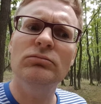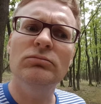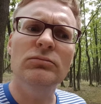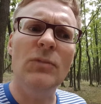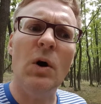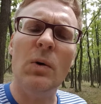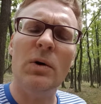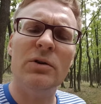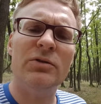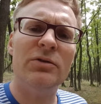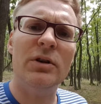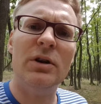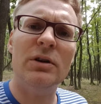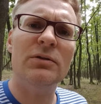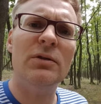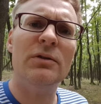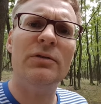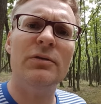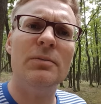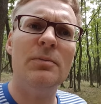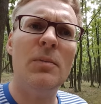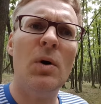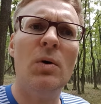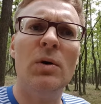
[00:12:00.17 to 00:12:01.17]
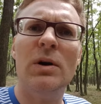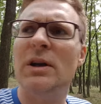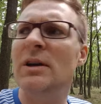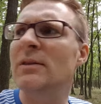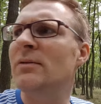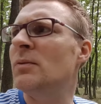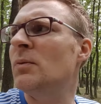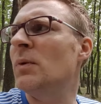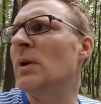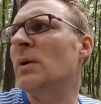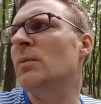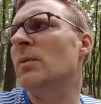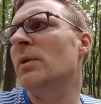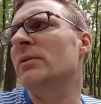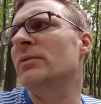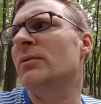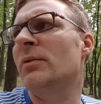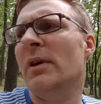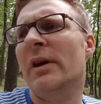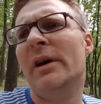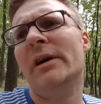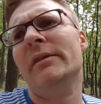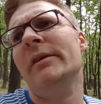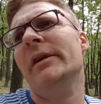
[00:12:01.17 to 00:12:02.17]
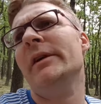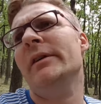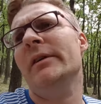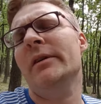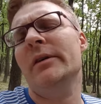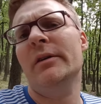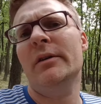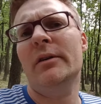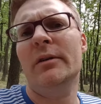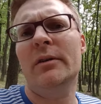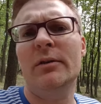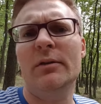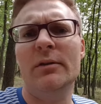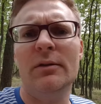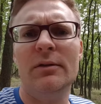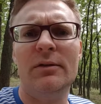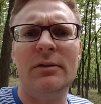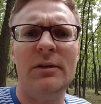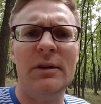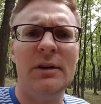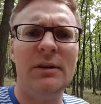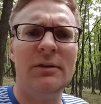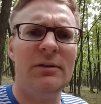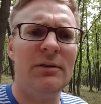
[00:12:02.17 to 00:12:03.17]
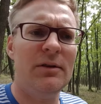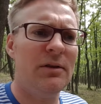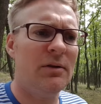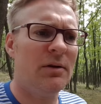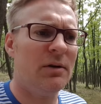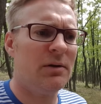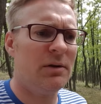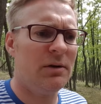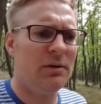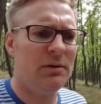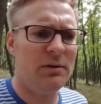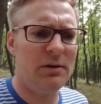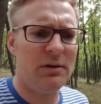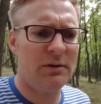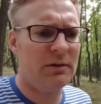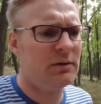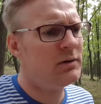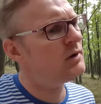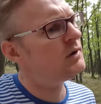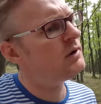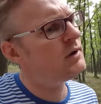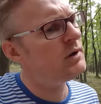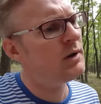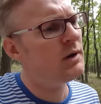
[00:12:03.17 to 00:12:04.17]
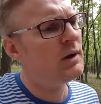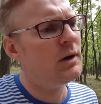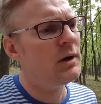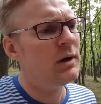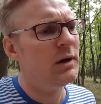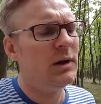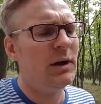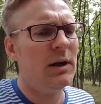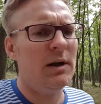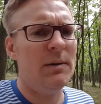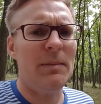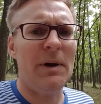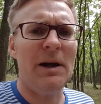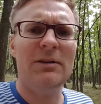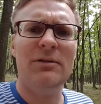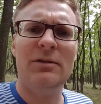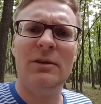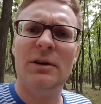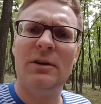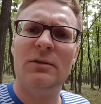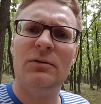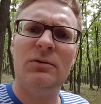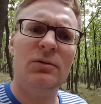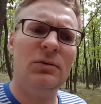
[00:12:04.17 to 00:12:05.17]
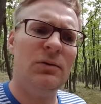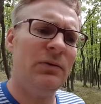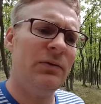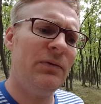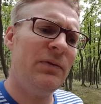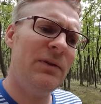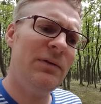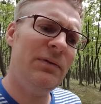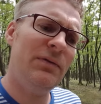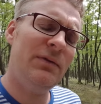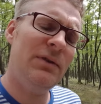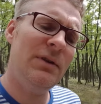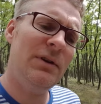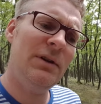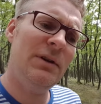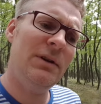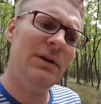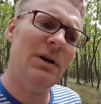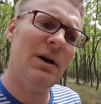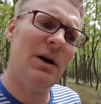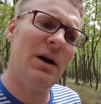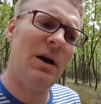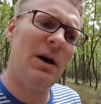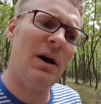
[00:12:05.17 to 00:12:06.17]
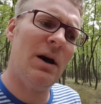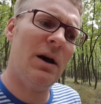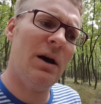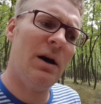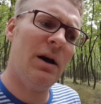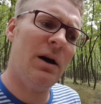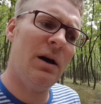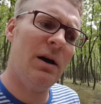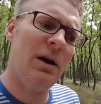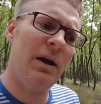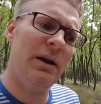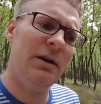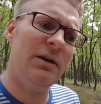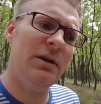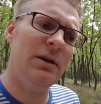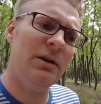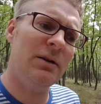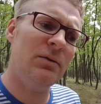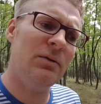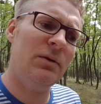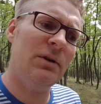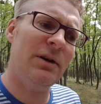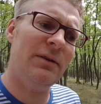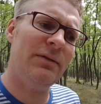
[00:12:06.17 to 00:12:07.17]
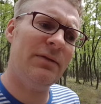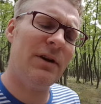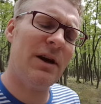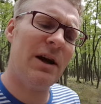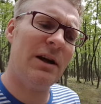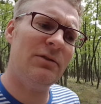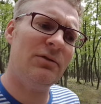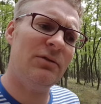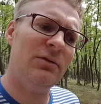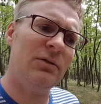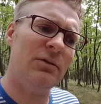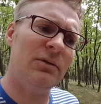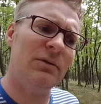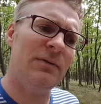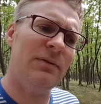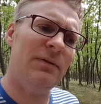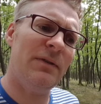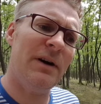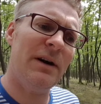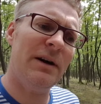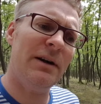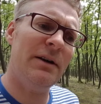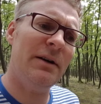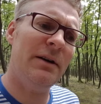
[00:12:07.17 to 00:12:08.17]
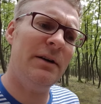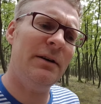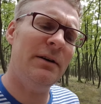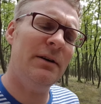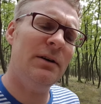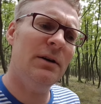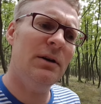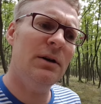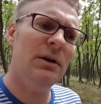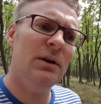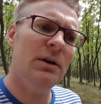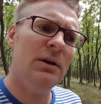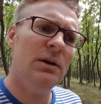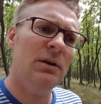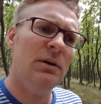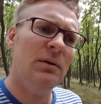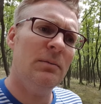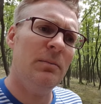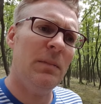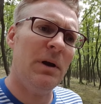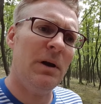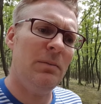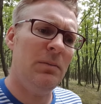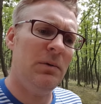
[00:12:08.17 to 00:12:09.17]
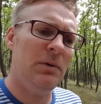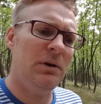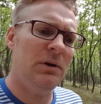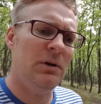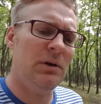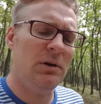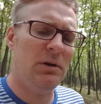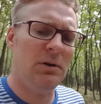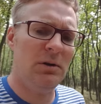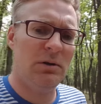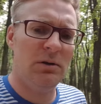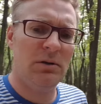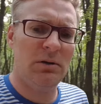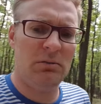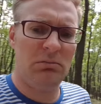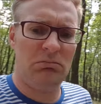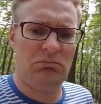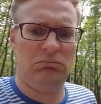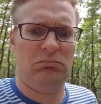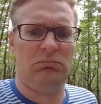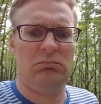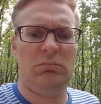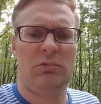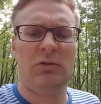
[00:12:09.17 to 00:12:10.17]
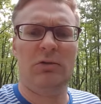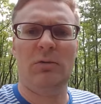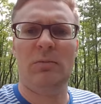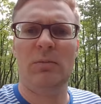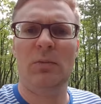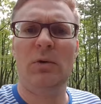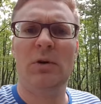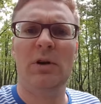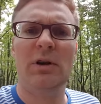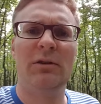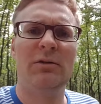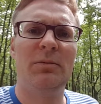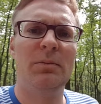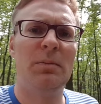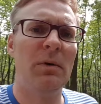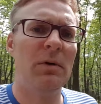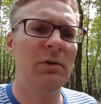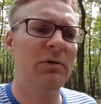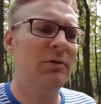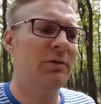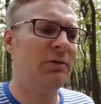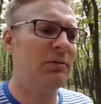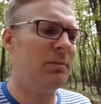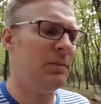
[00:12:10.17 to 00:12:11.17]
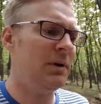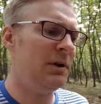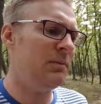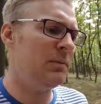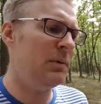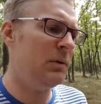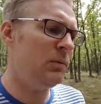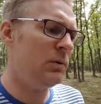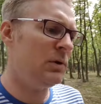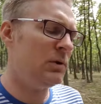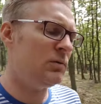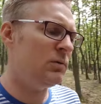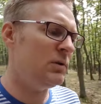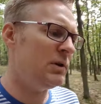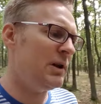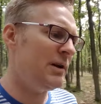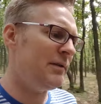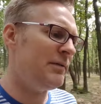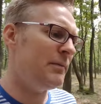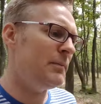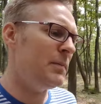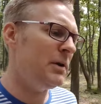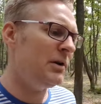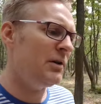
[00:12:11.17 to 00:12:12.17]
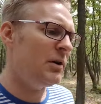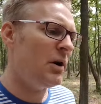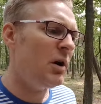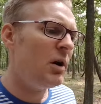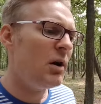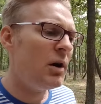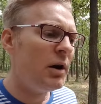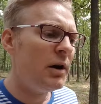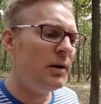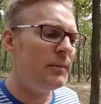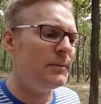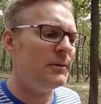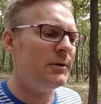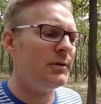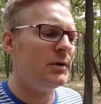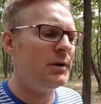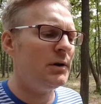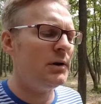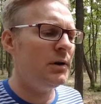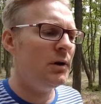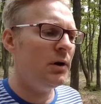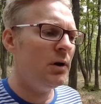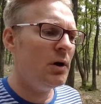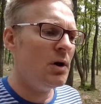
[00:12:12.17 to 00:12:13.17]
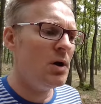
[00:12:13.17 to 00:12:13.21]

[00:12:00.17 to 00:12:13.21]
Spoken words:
There was a lot of smoke even when we were driving 60 or 100. Imagine at 250, he could have catched on fire. Maybe some more explosions. Maybe we could have been harmed.